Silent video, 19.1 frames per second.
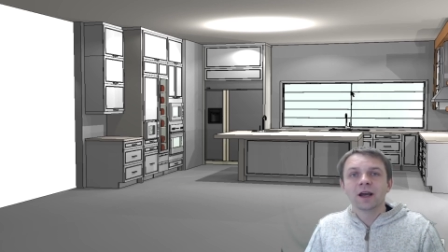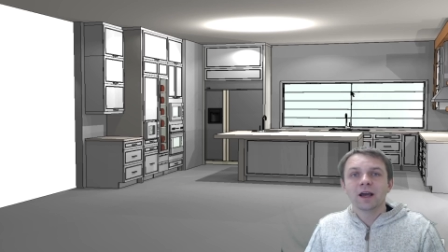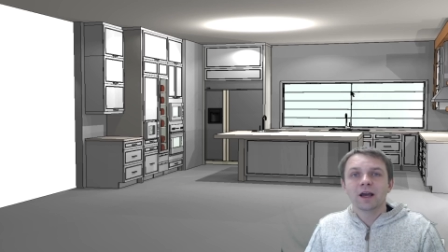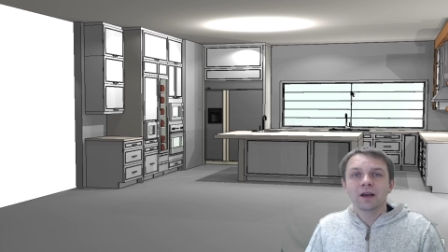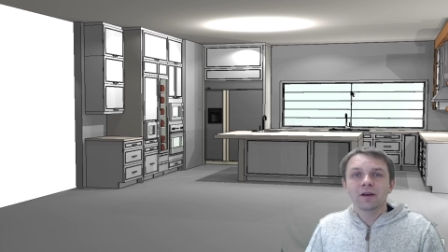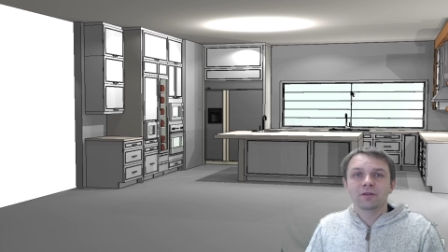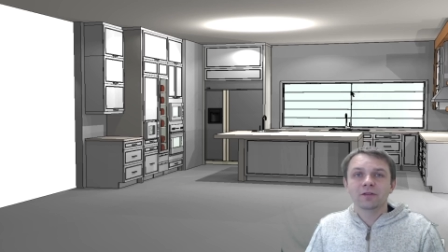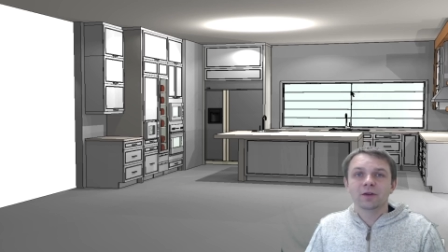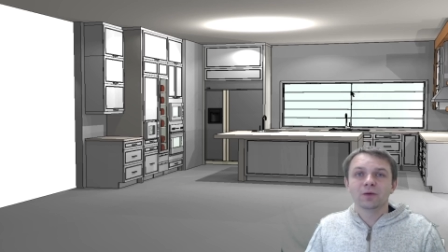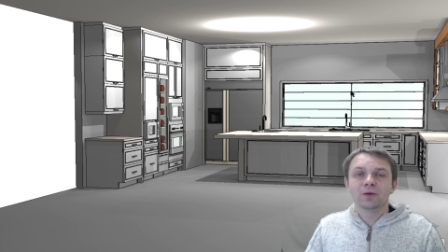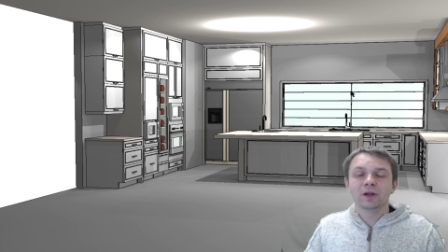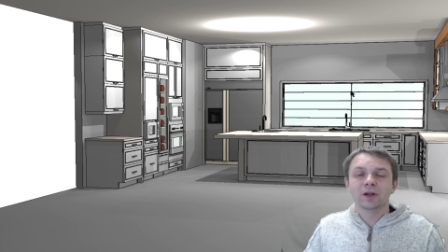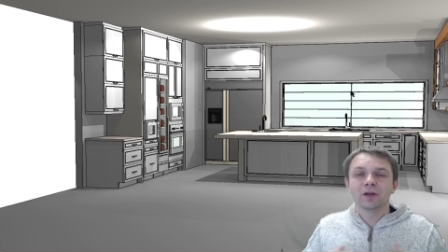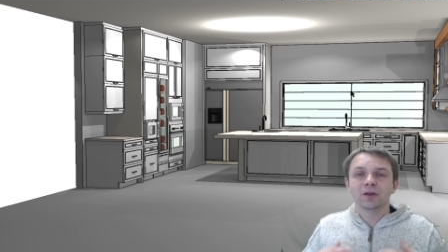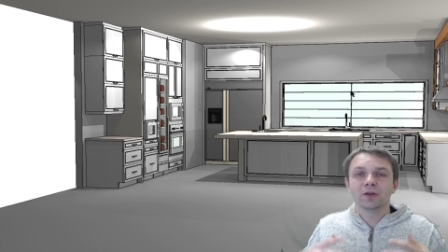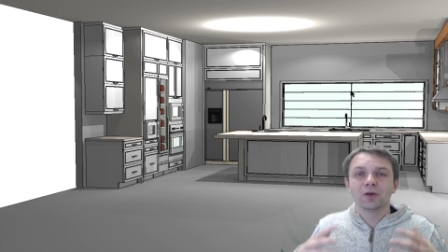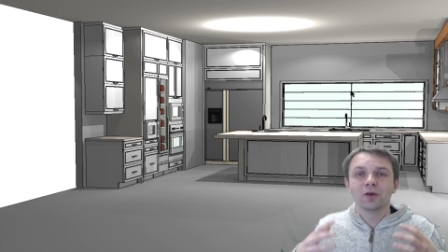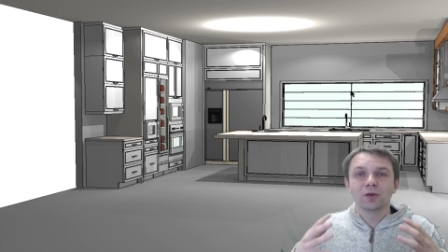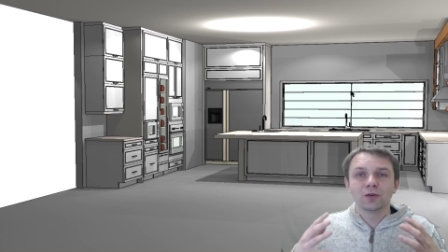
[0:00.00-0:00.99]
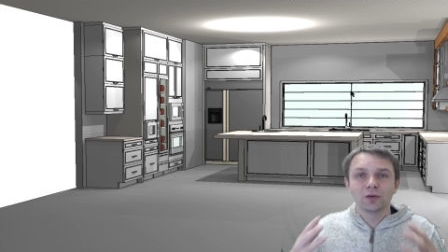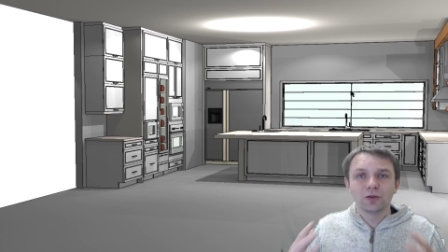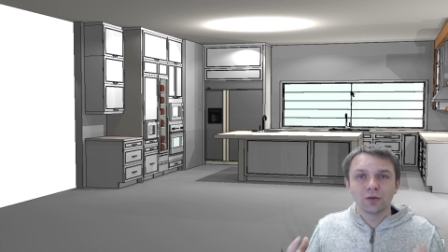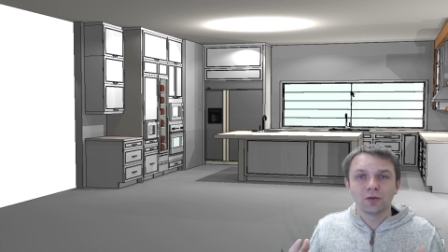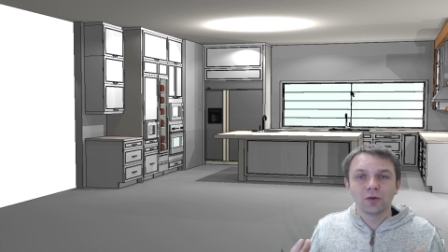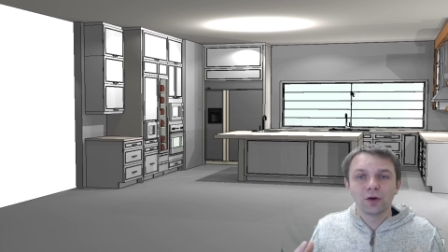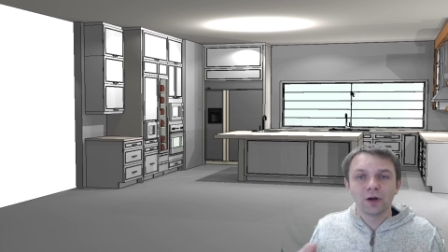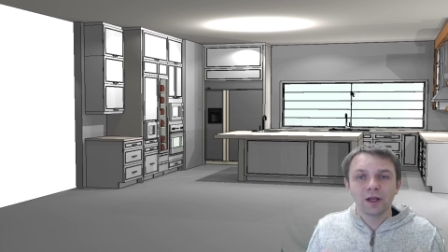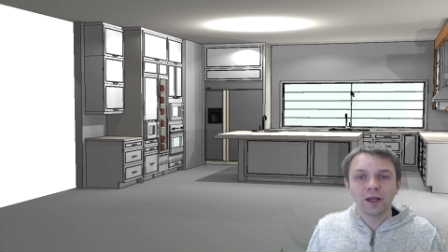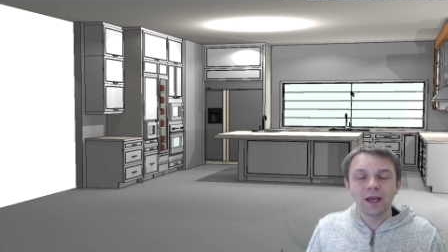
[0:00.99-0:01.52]
If they wanted to go to
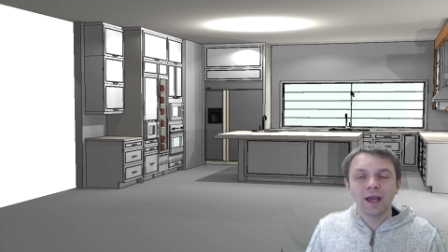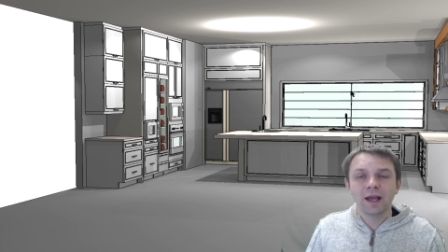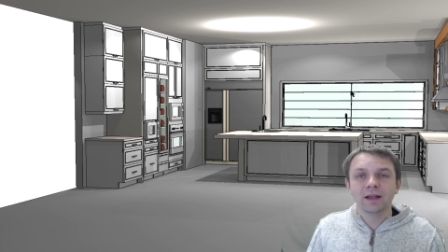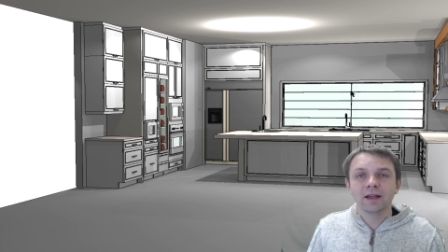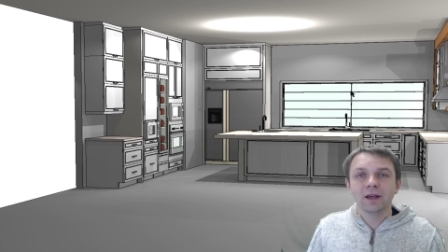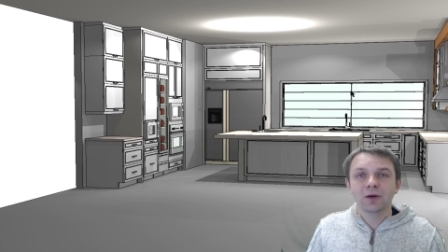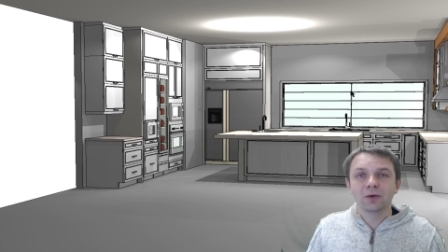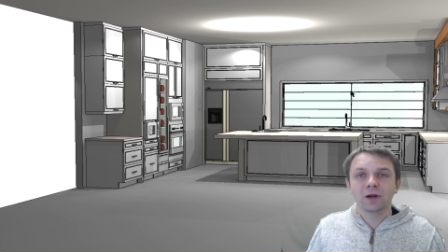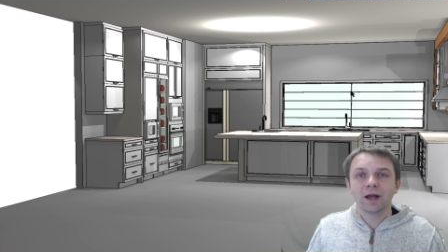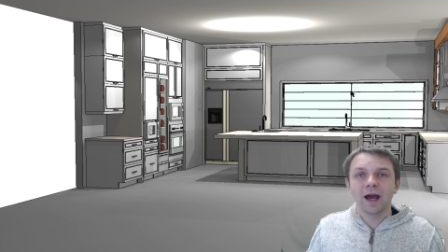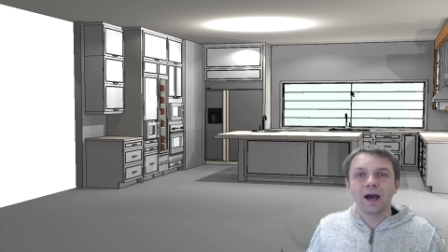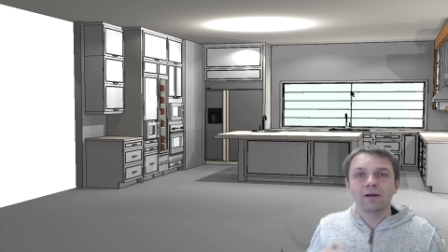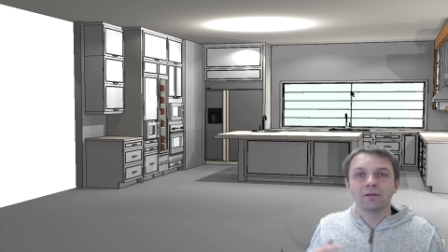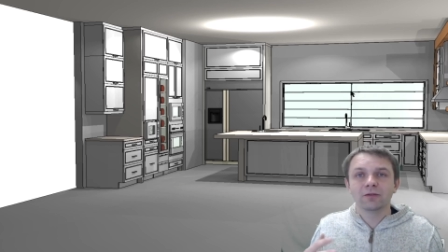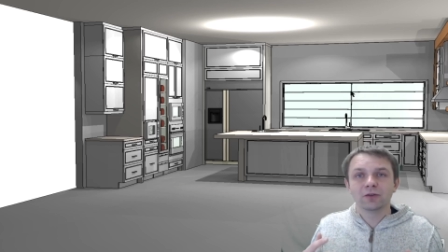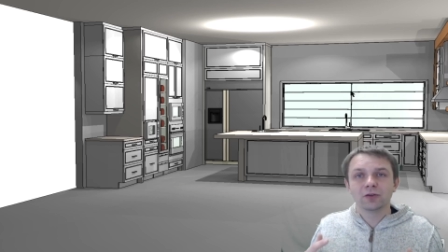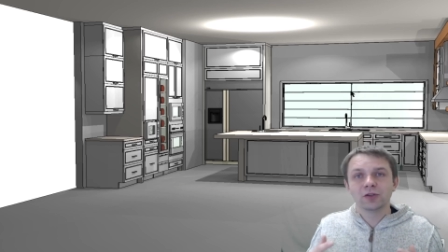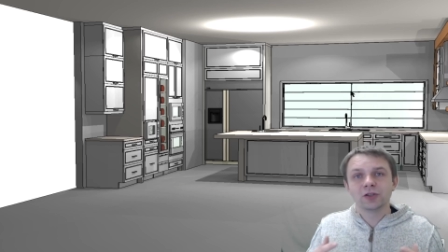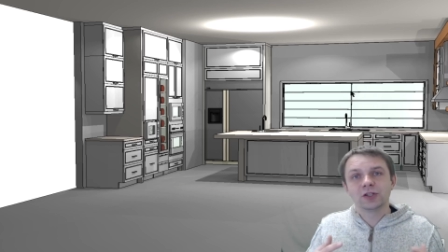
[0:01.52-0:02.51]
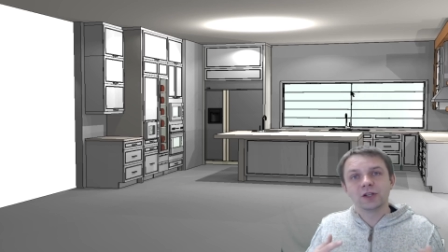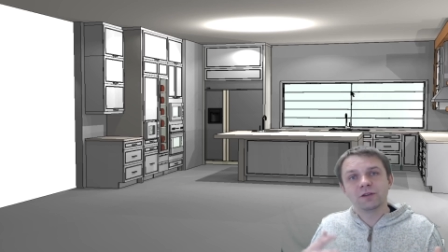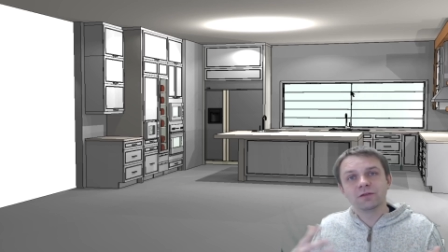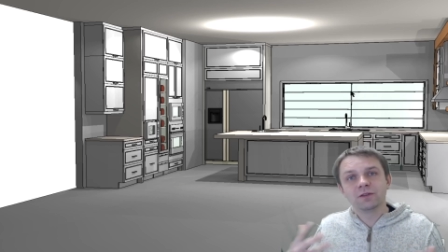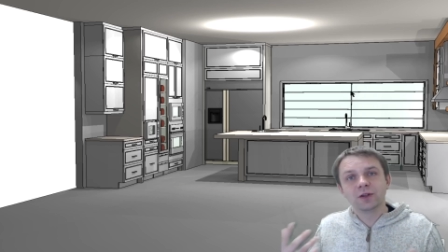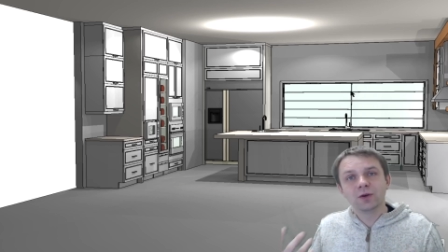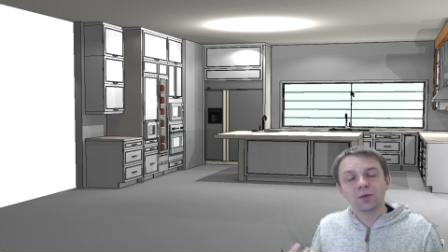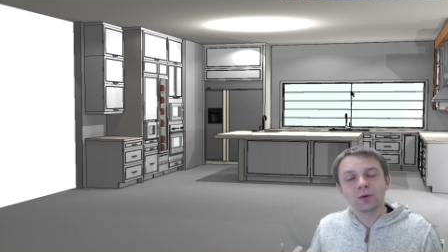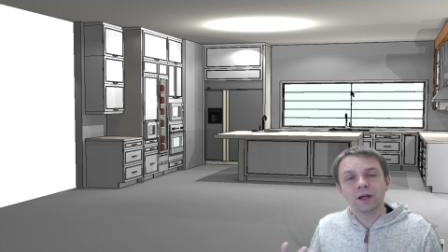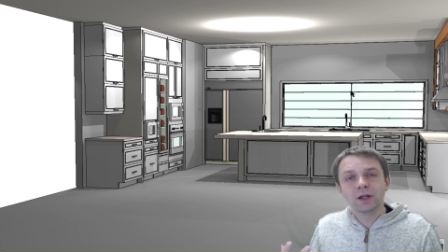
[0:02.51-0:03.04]
48, they would have to
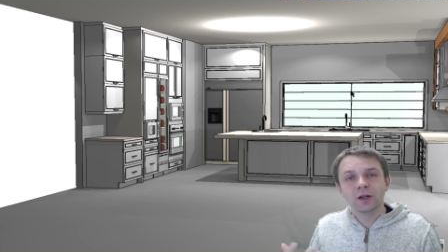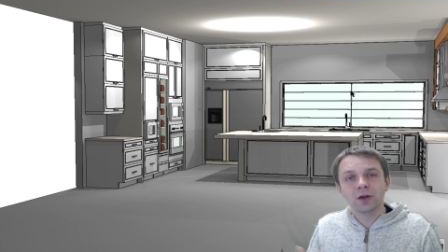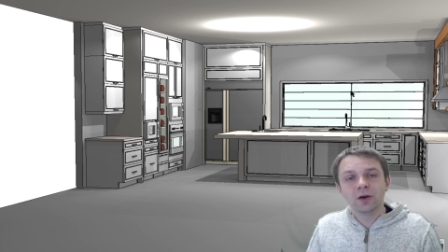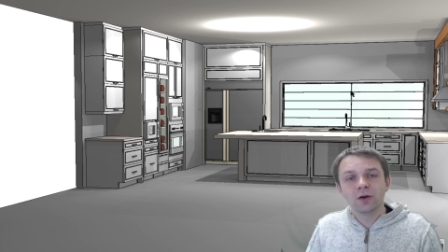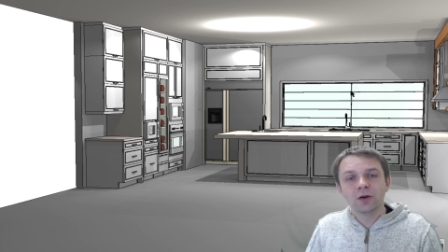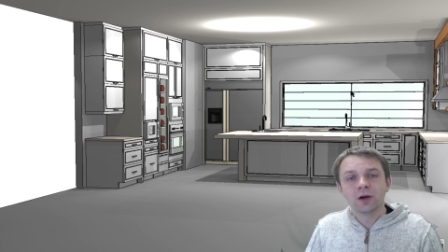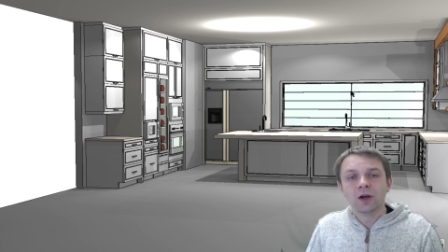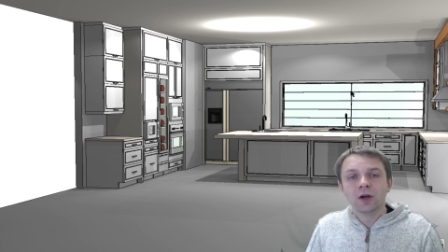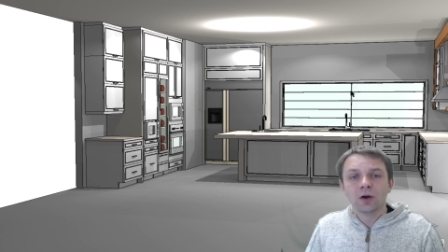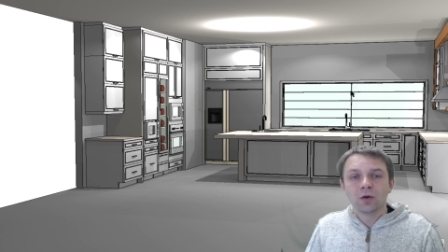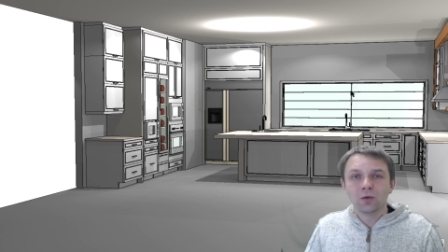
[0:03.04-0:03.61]
shift the window,